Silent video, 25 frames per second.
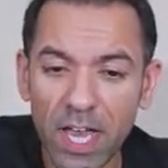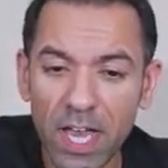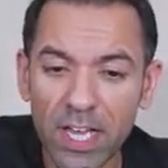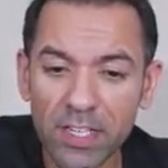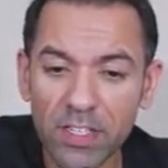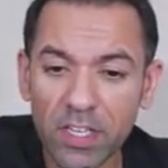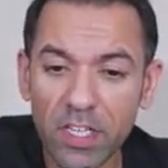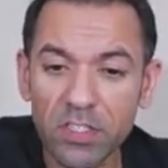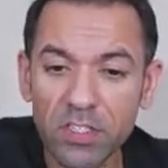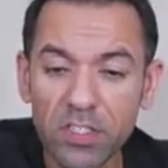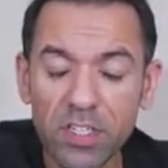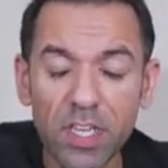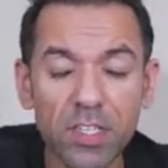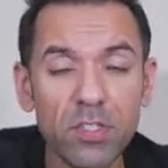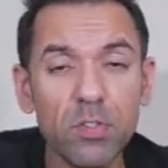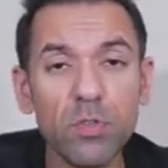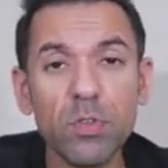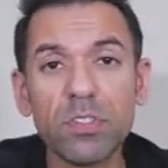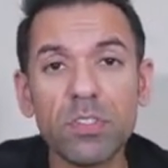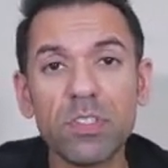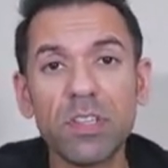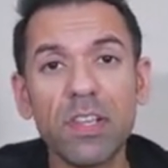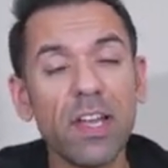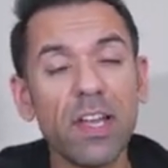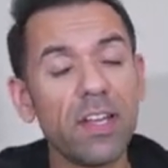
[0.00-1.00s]

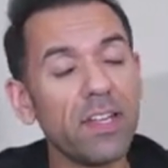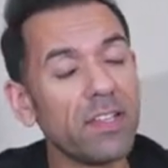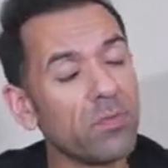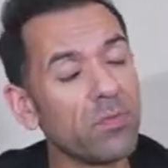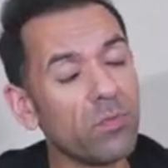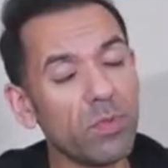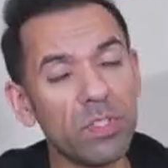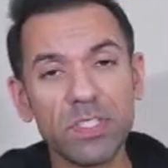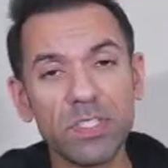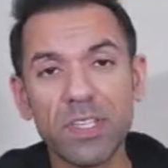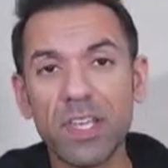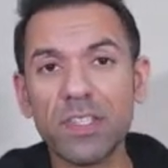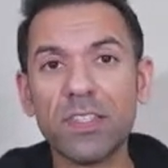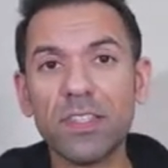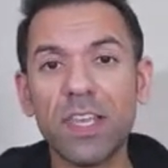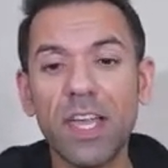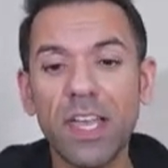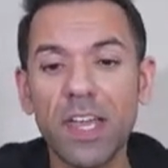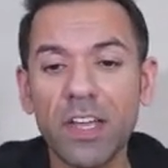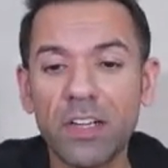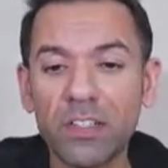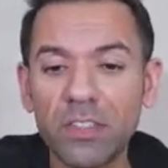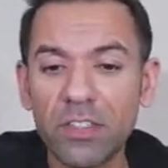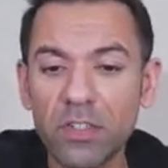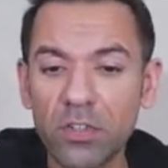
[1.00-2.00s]
Continuous learning, we said that
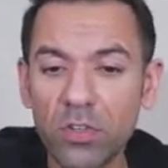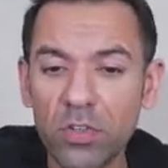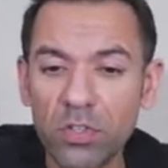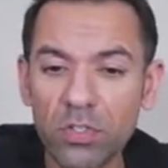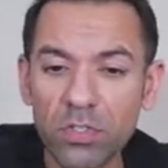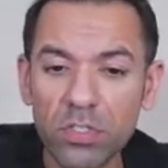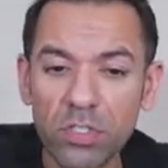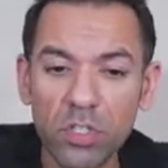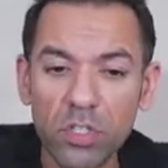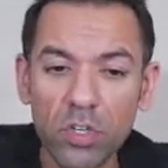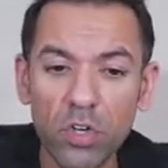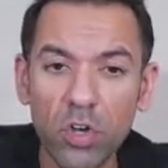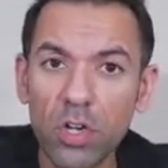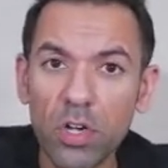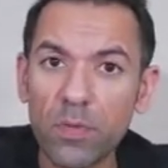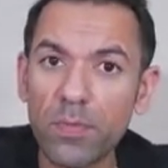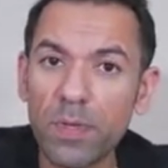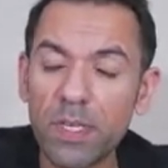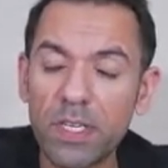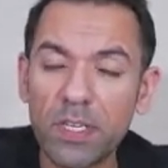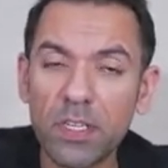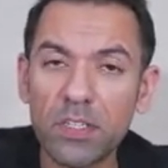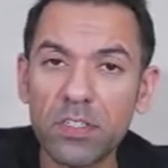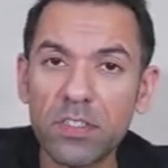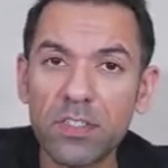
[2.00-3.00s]
earlier on. You got to be
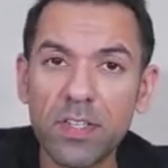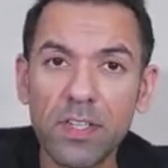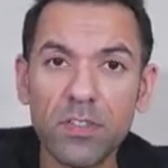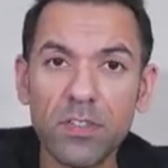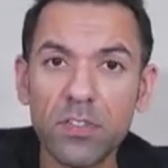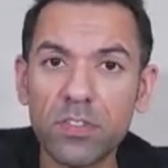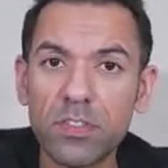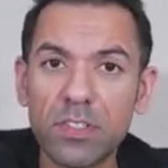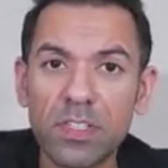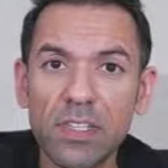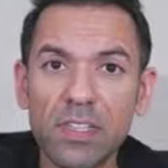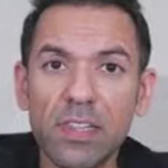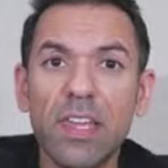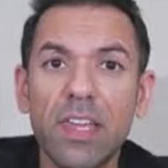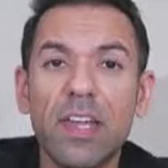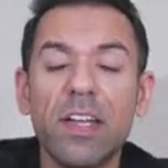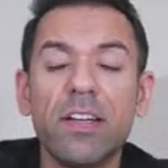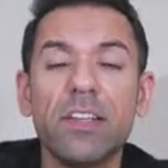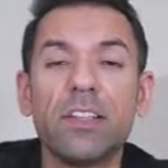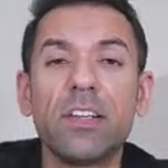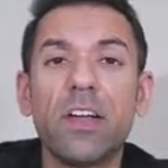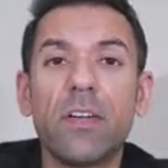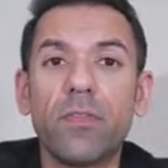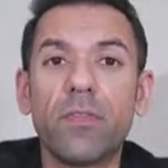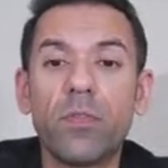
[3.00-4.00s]
continuously
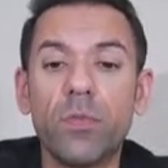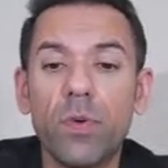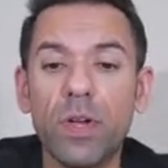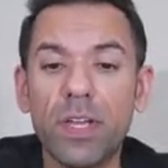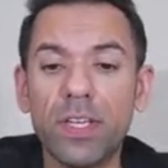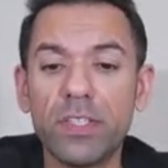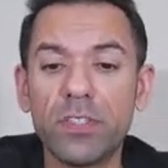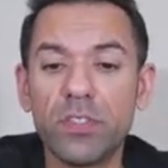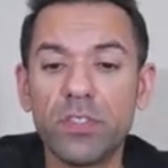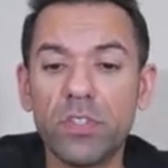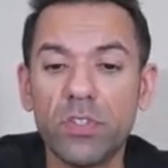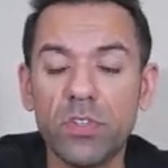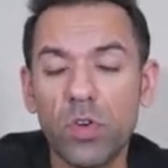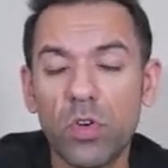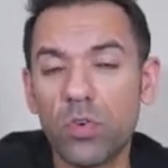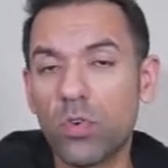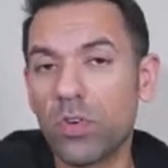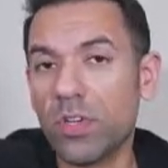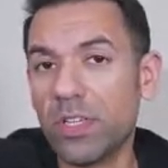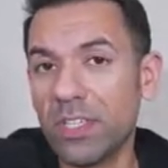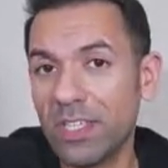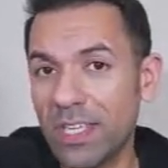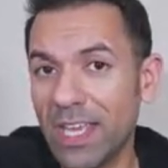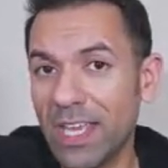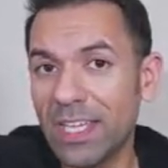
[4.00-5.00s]
learning, otherwise you're not going
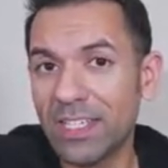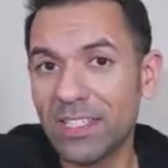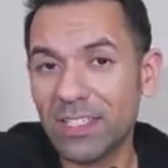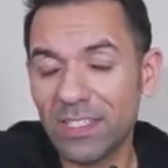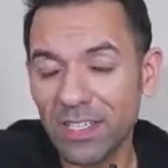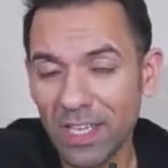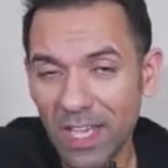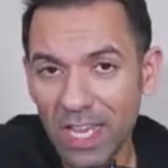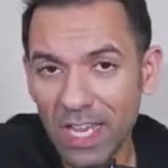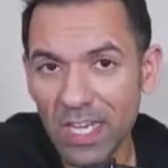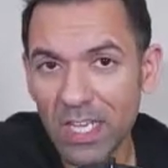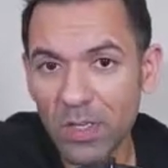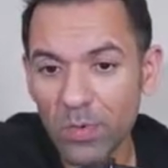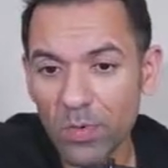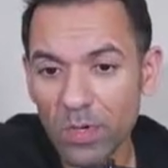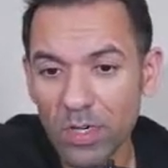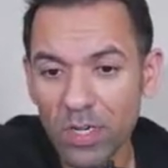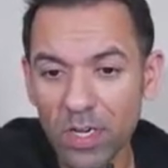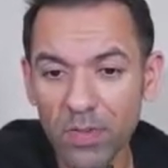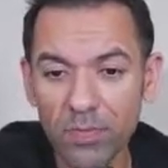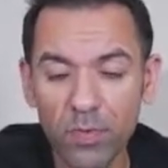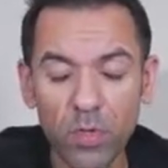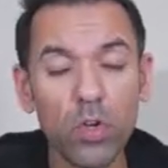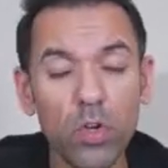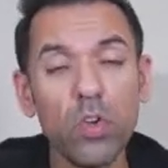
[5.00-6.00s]
to get anywhere.
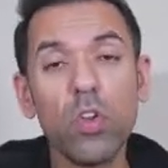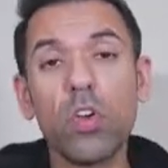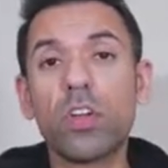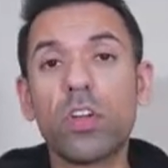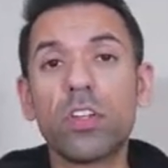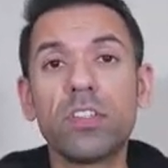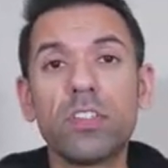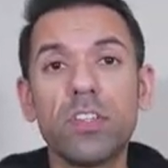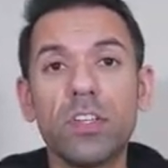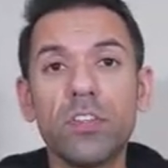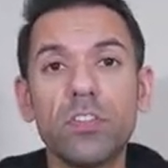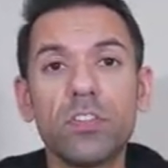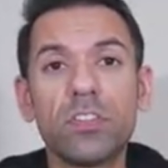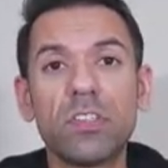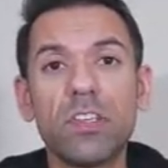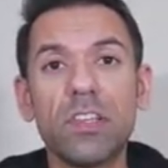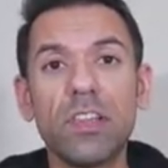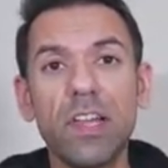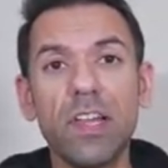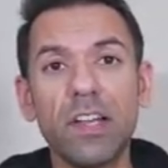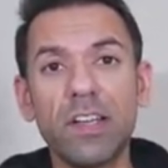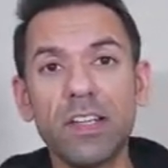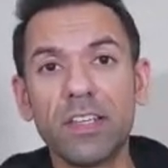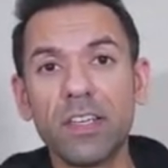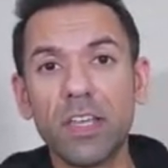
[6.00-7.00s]
If you're not continuously
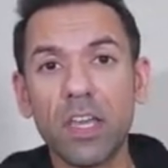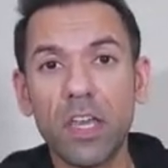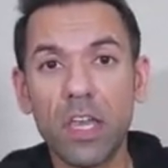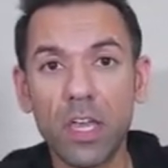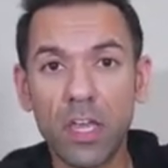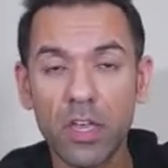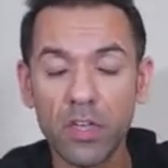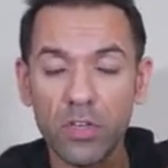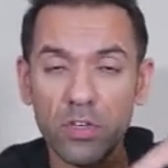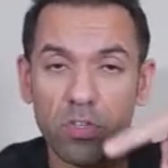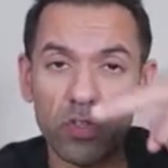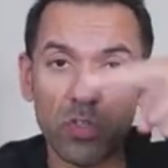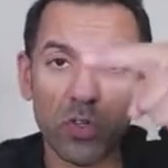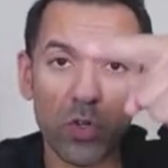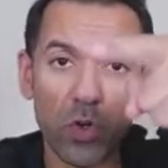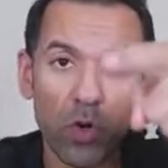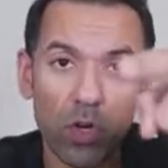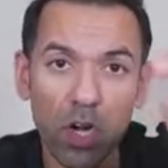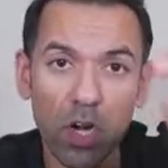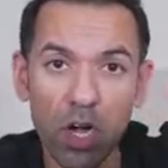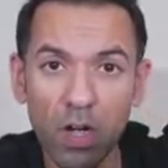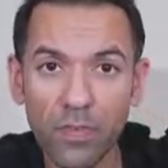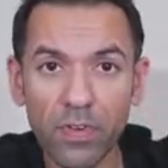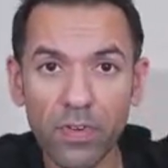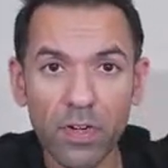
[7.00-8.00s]
learning, your
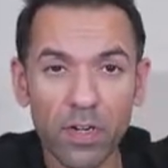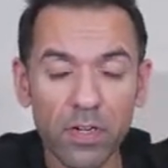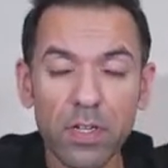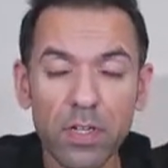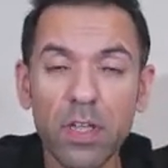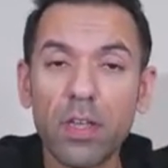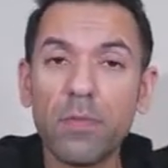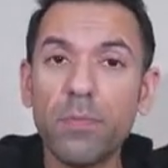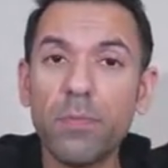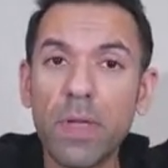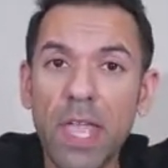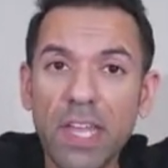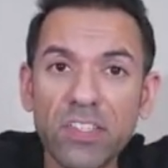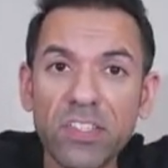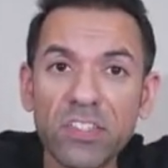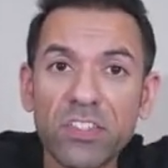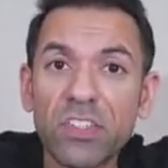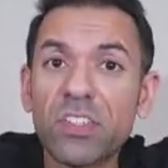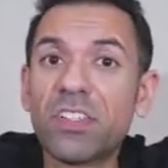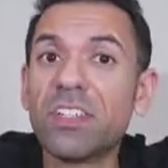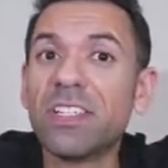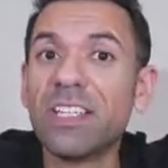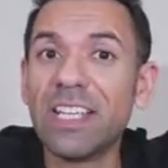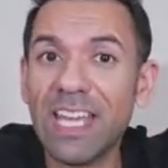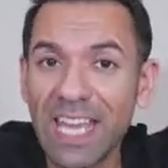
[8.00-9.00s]
other
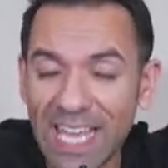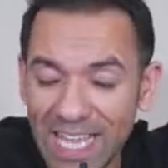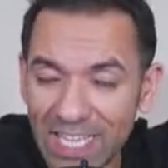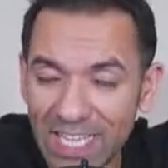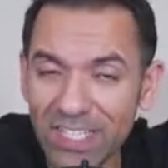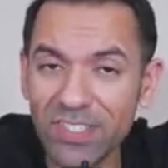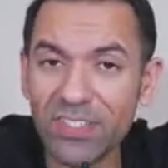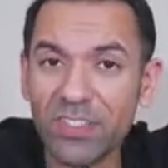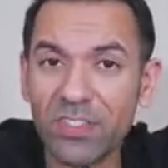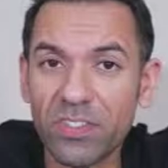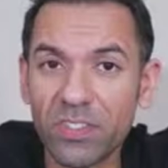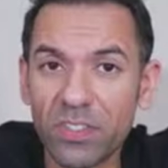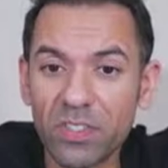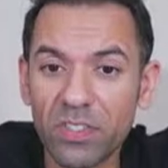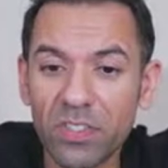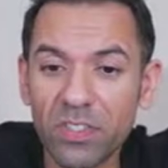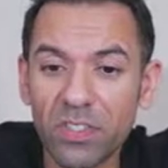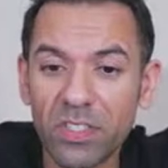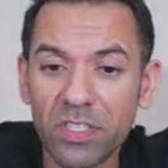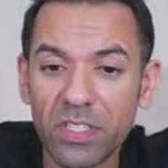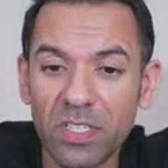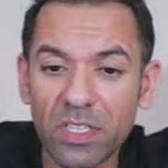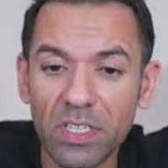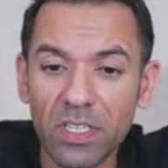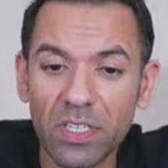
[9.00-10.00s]
competitor is
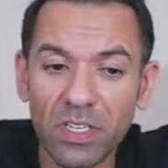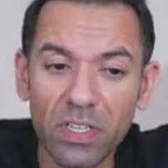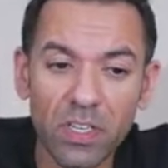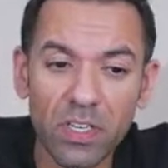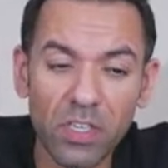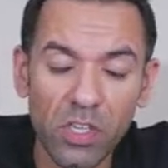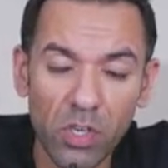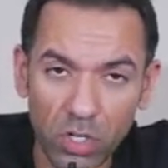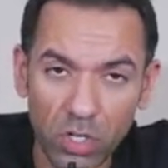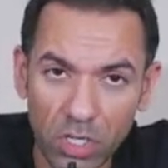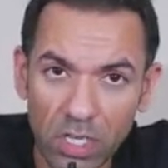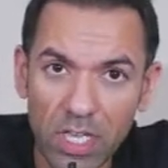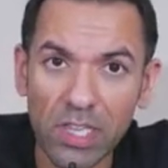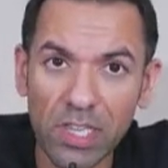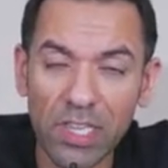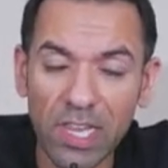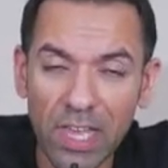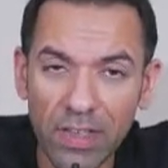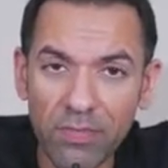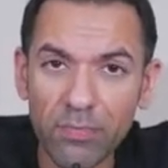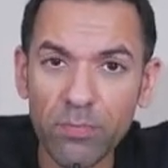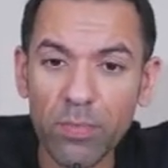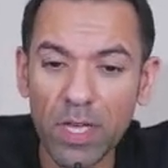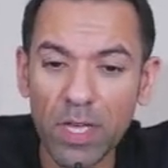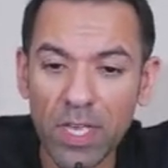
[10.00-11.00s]
going to get
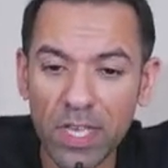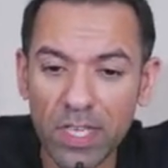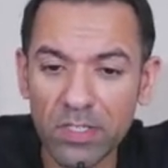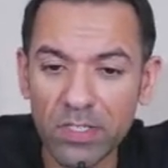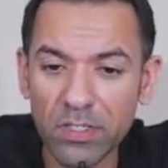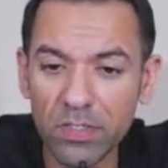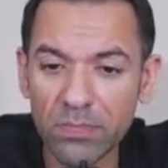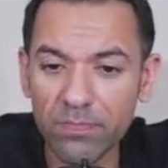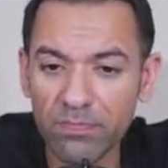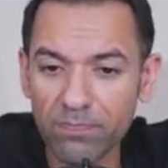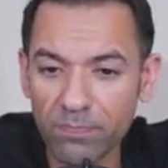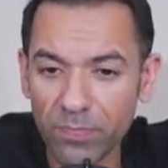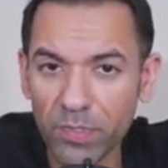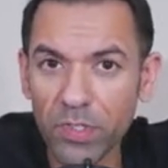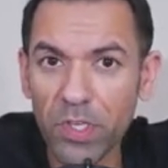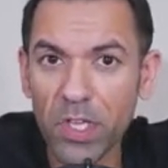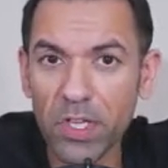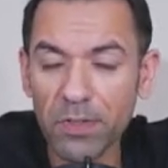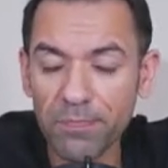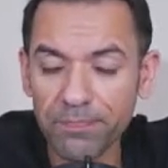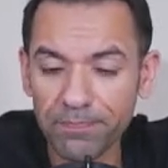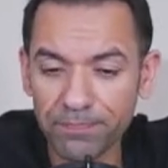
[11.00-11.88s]
left behind. Okay.